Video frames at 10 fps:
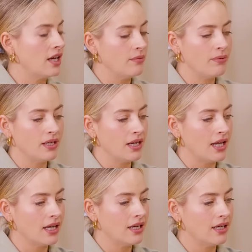type in
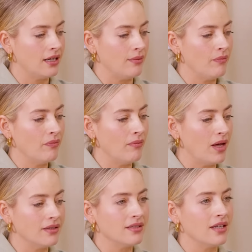like
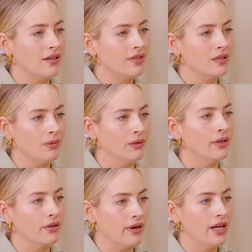Miles Davis, Blue
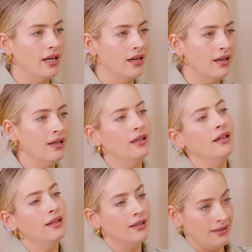and Green,
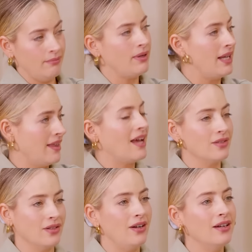play that
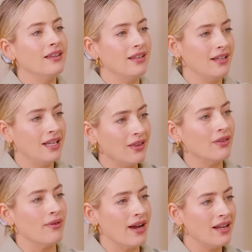song and then hit
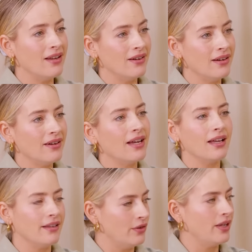the radio
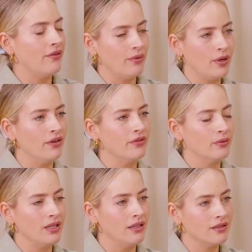and you'll have a
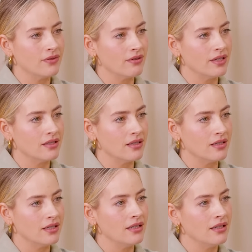perfect playlist for the rest of the night.